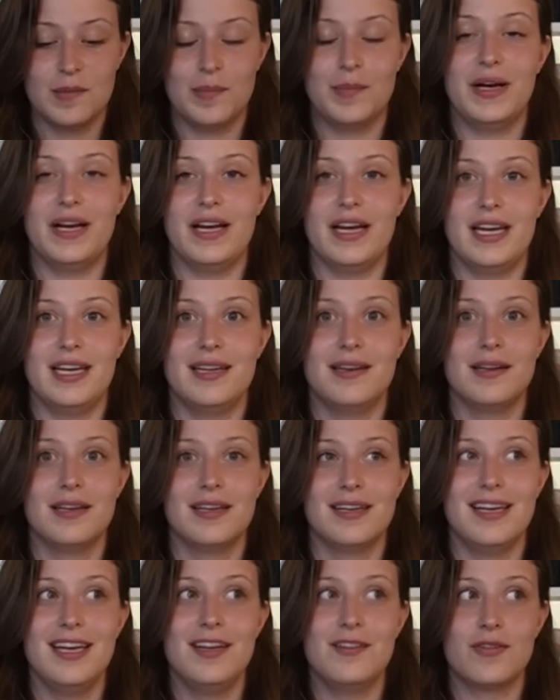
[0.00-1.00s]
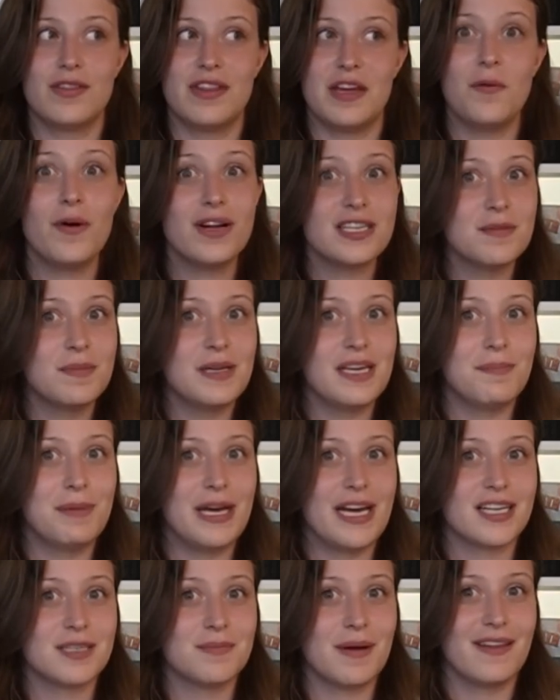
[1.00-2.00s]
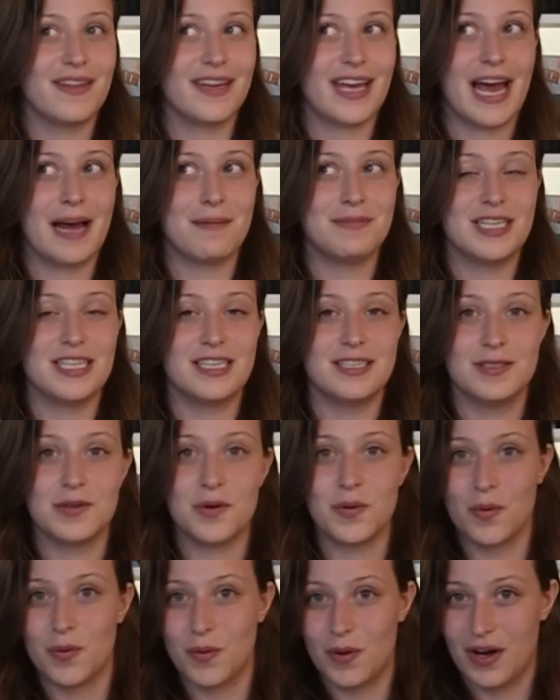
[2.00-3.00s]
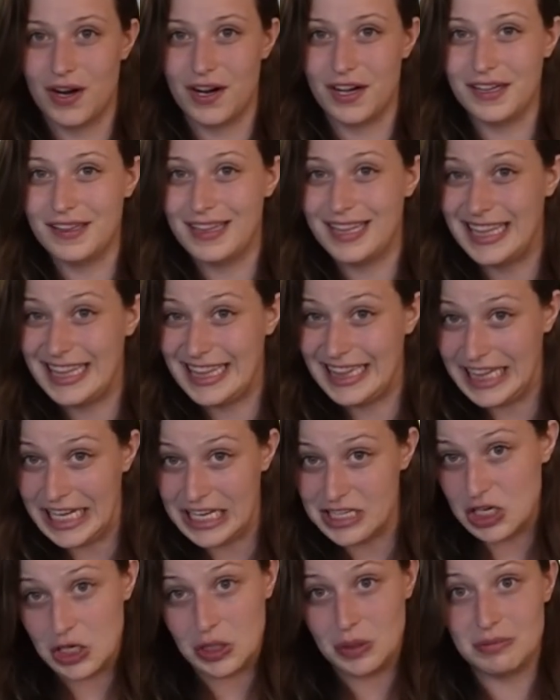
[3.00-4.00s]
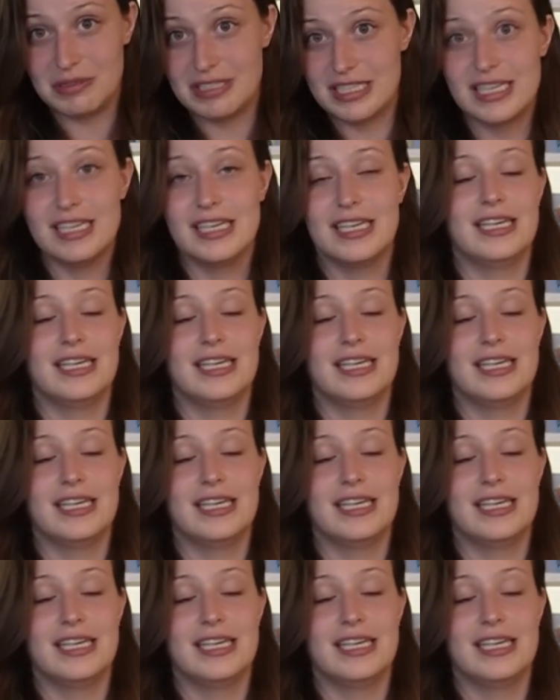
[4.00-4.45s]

but either they want to be picked by the captain or they don't.